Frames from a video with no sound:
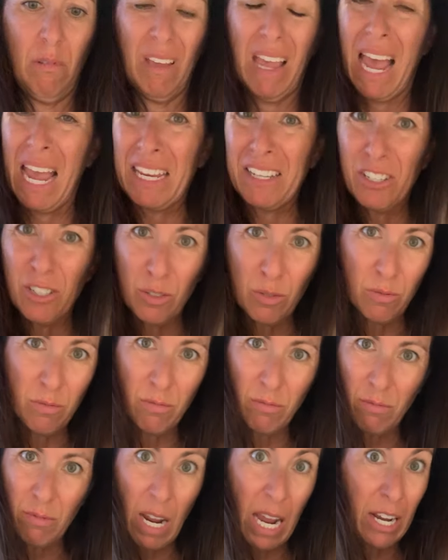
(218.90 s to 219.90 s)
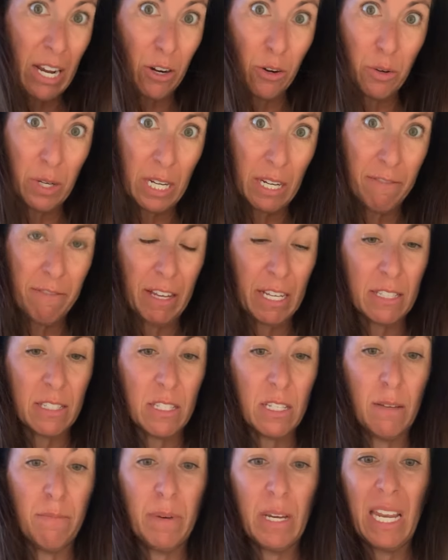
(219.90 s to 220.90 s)
I don't need
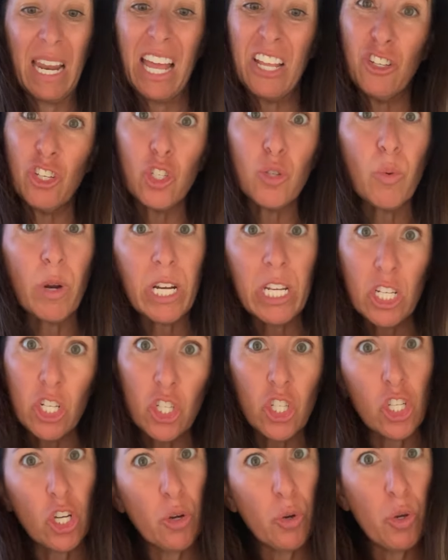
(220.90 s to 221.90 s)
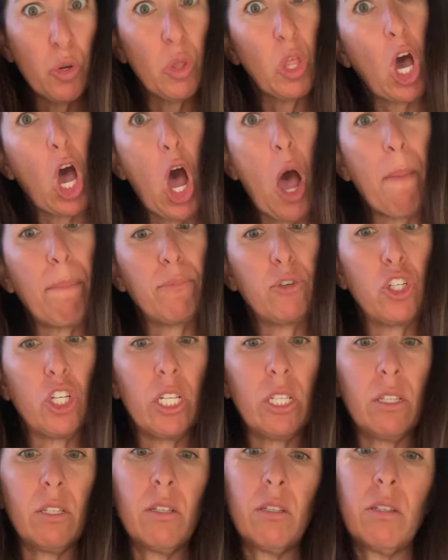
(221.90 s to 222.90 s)
fancy, but I just wanted to show you the
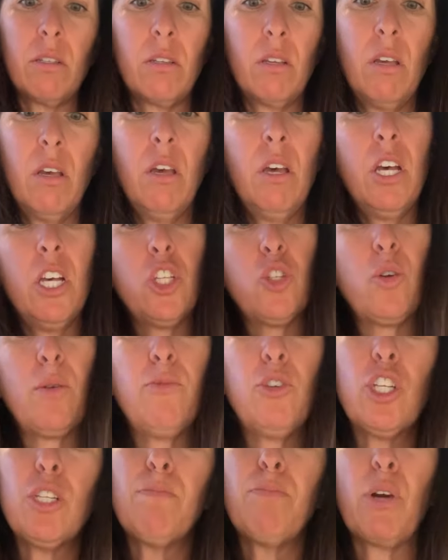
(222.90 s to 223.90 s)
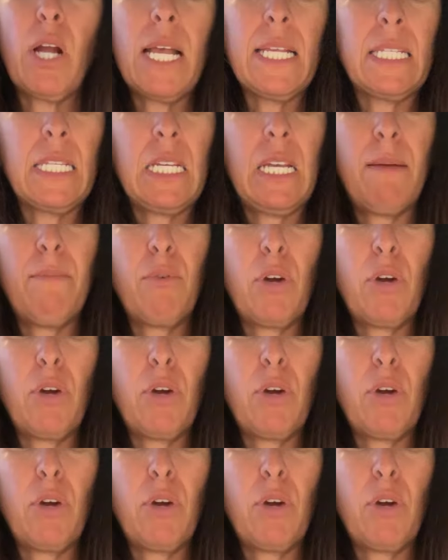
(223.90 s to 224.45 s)
options. So I'm just pressing.